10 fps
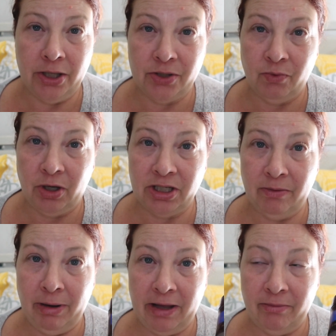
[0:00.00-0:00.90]
is what
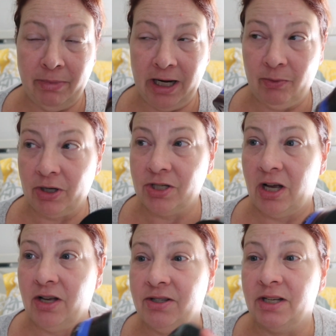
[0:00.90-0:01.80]
Bath & Body Works
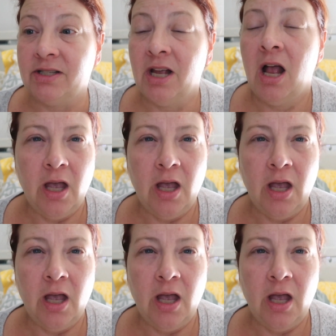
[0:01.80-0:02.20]
calls this.